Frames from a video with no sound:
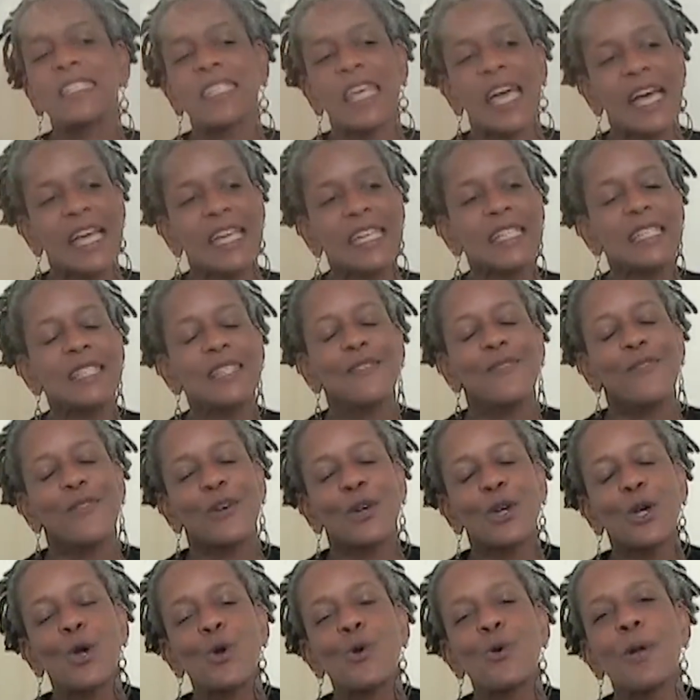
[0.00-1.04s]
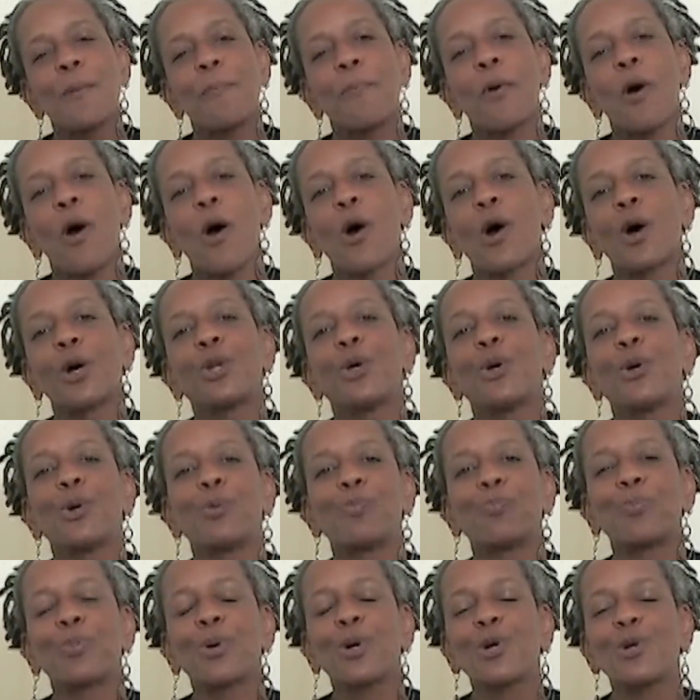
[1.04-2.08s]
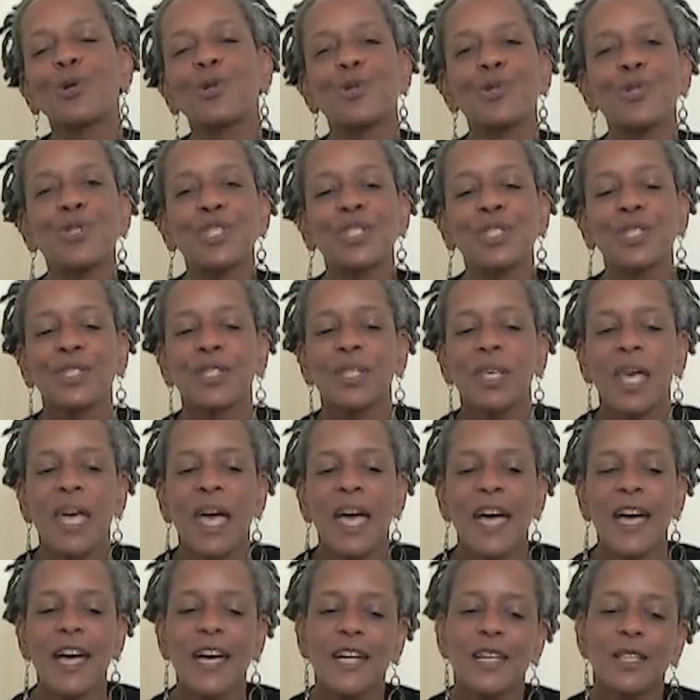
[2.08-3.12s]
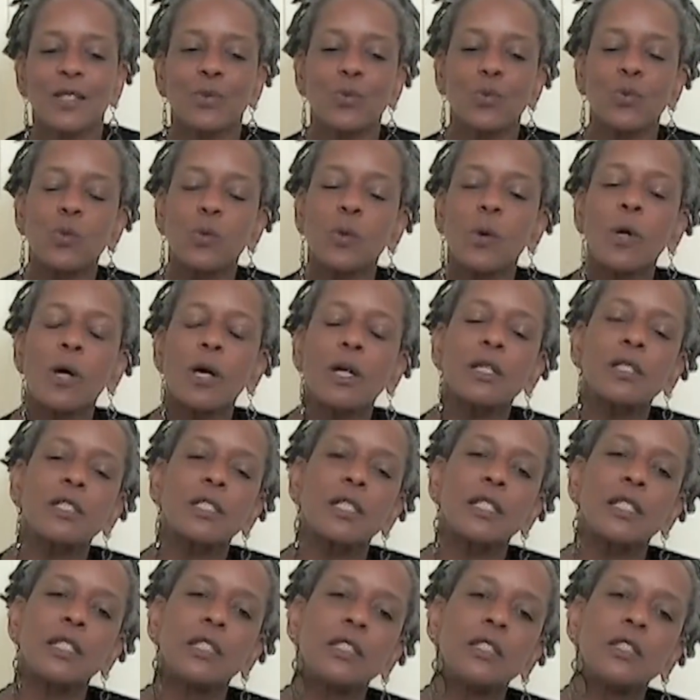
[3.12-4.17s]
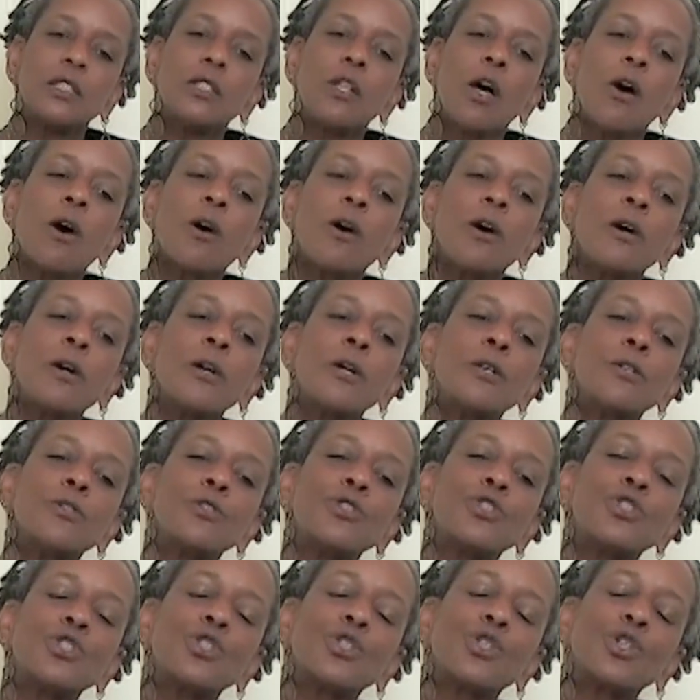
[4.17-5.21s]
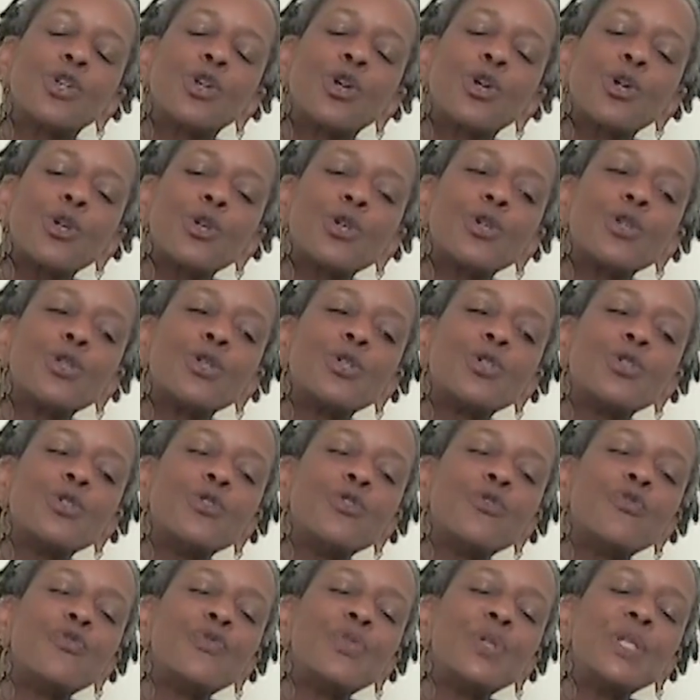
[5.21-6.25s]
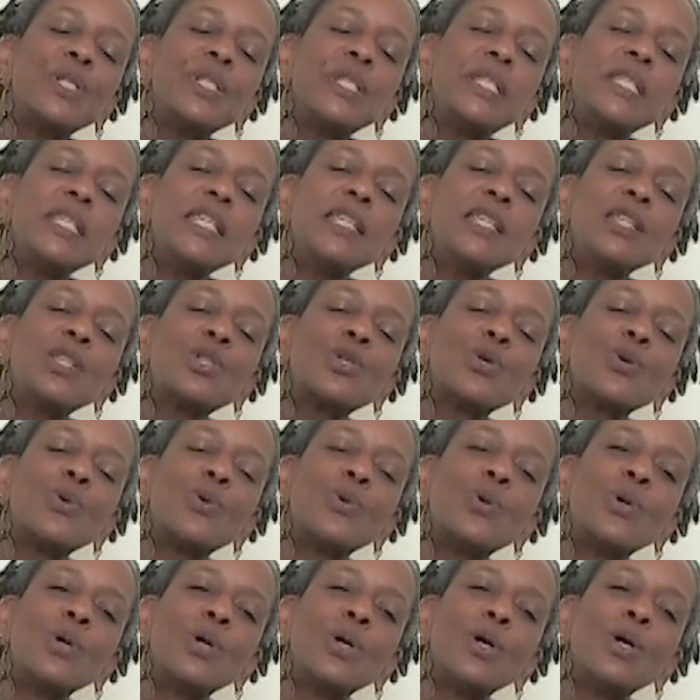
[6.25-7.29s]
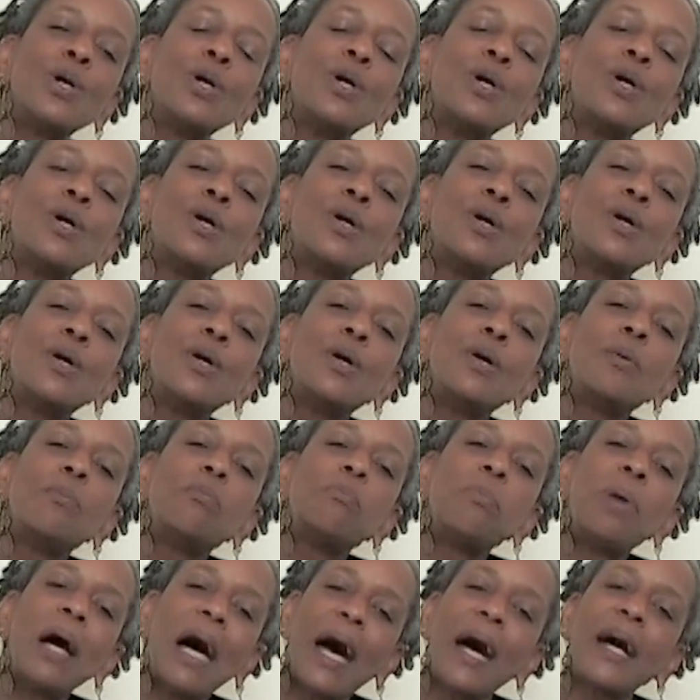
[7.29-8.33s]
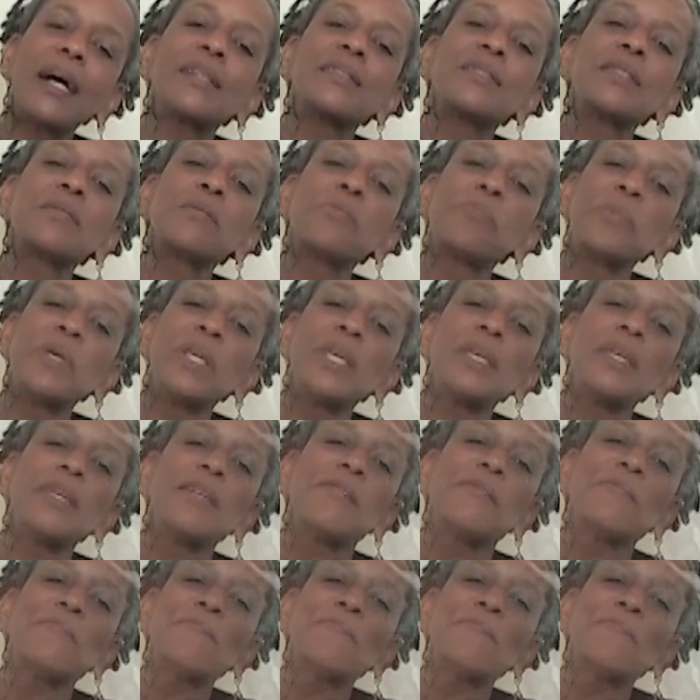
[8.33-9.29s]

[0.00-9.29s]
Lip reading: tightened the grip on her purse, and walked a large, curved detour past me.